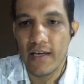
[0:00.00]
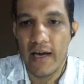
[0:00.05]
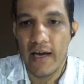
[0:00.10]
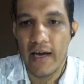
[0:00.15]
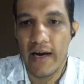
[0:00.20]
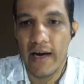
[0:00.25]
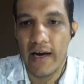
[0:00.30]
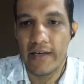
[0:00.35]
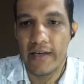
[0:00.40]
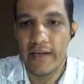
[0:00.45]

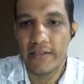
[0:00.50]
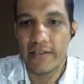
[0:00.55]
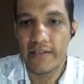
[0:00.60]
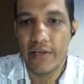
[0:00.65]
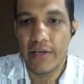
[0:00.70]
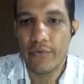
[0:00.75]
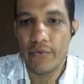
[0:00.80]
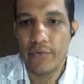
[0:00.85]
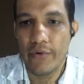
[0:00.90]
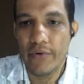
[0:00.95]
And this
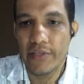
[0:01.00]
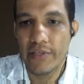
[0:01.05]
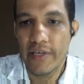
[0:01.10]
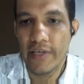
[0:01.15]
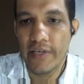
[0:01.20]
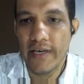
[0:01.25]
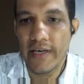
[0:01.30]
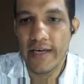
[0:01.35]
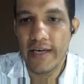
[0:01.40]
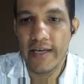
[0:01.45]
U is
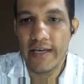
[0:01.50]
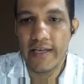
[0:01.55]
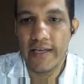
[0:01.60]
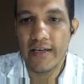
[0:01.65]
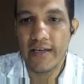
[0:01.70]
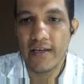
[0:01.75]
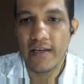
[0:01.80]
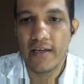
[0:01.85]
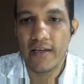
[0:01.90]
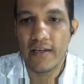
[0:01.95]
indicating
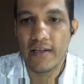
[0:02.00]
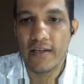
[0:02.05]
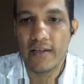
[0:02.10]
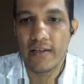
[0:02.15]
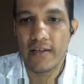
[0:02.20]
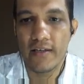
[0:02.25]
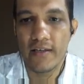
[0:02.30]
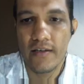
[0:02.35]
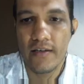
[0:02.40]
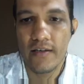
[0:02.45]
here
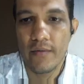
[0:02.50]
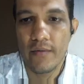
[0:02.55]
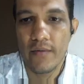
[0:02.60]
the